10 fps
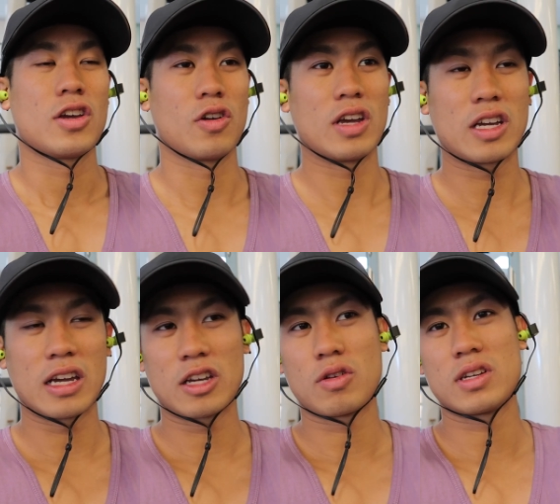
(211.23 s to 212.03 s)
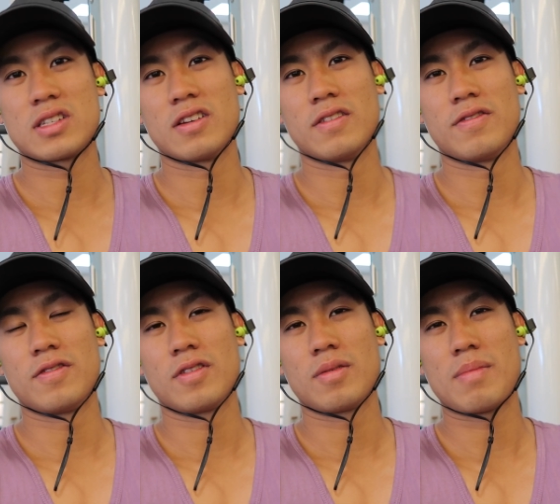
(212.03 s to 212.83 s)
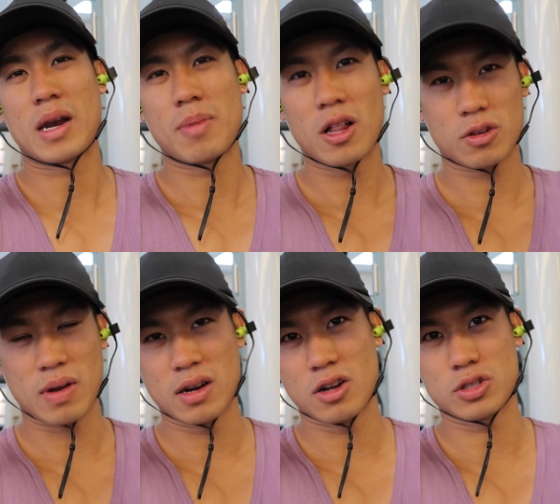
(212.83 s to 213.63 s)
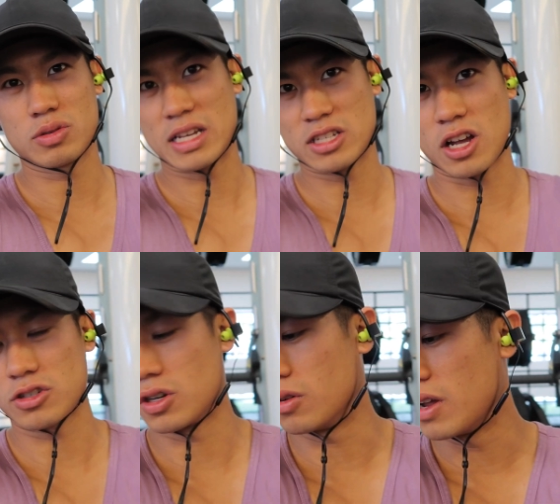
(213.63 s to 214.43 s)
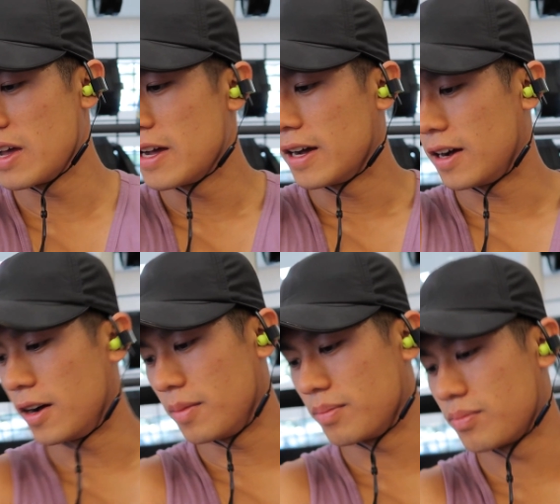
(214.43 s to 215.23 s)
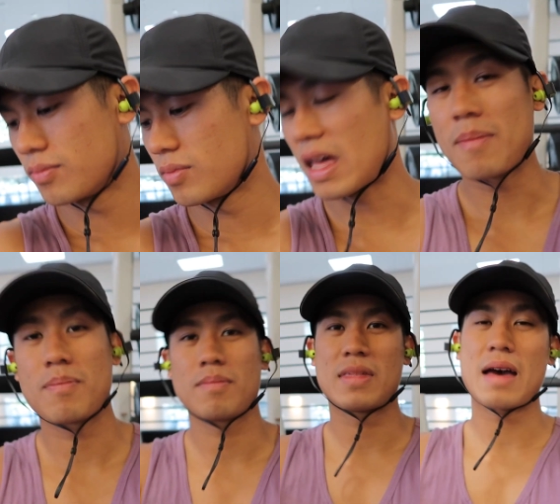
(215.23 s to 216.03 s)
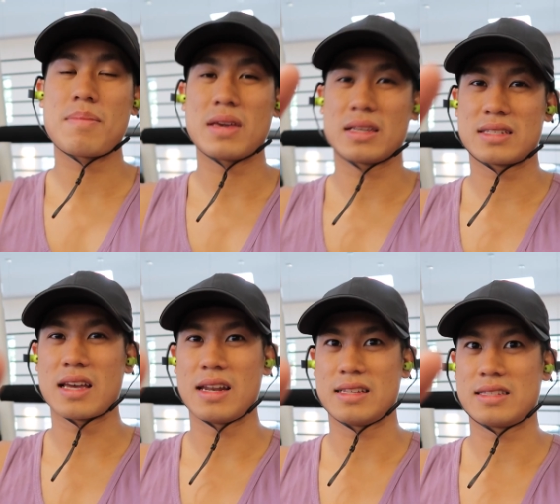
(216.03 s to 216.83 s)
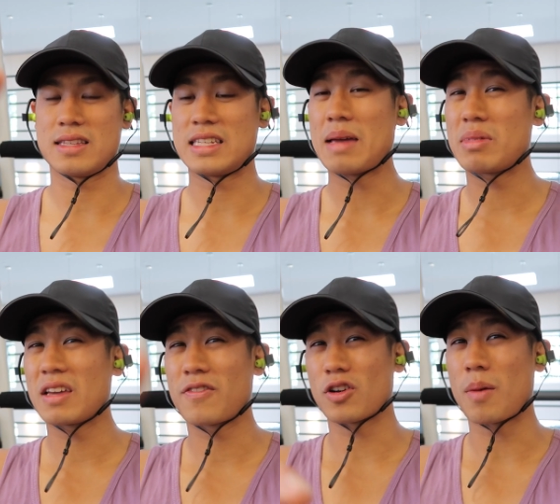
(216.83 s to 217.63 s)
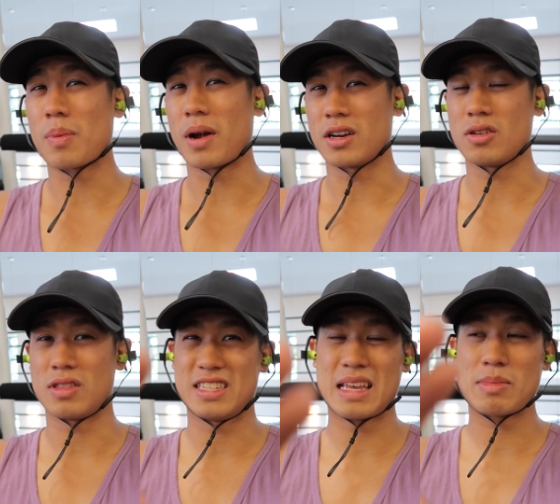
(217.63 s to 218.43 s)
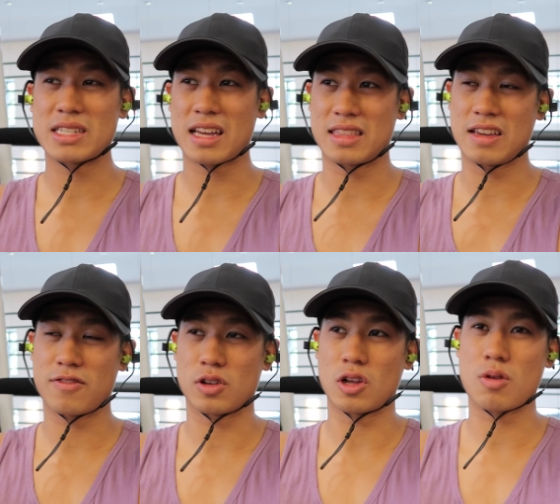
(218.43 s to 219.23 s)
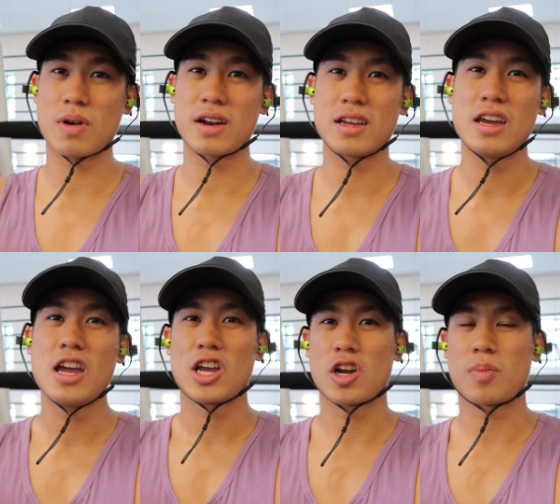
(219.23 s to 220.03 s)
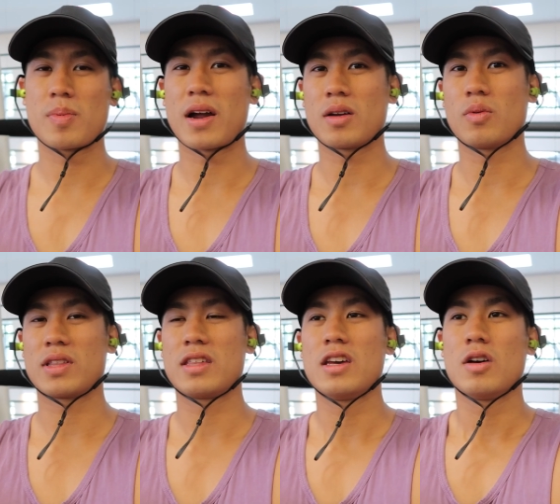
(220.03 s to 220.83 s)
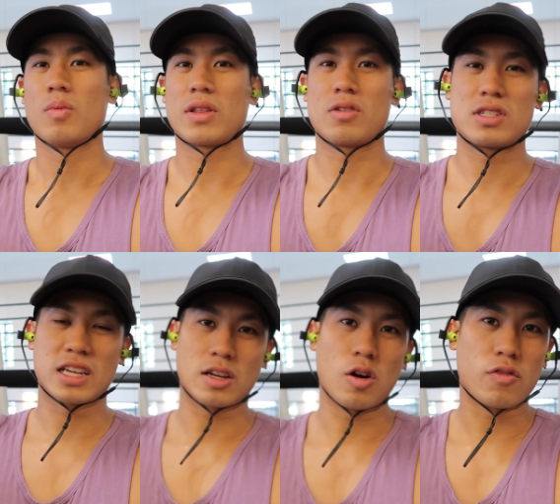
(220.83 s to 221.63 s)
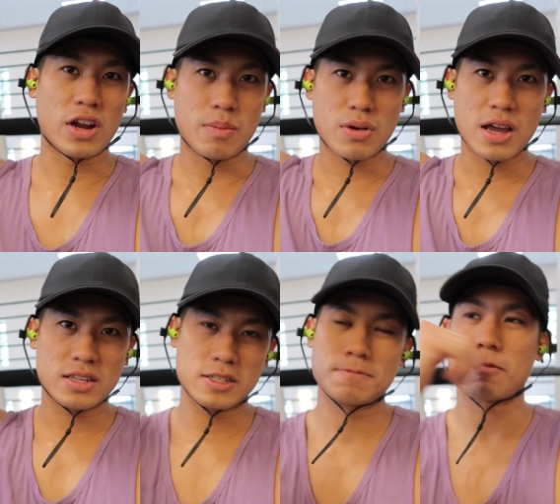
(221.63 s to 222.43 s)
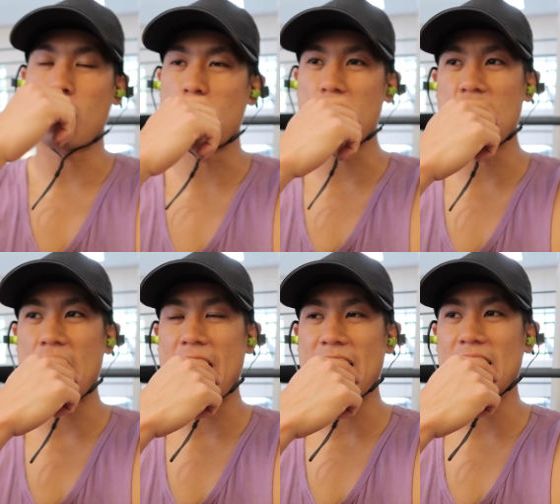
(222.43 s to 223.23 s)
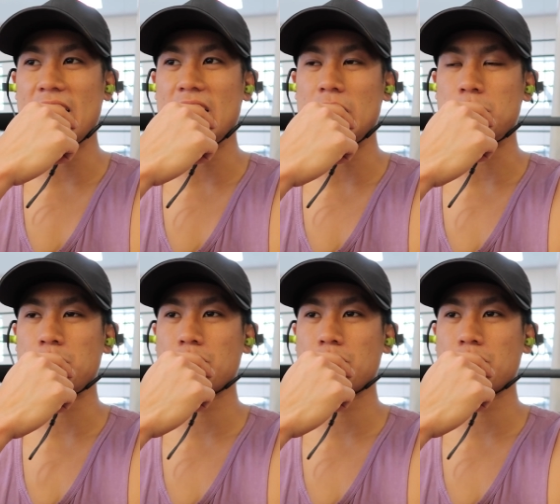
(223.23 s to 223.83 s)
your in increase of metabolic rate and also testosterone. Um, that that being said, it's the same thing for your upper body too. The same exact thing for your lower body, your upper body with whether it's like an overhead press or a uh,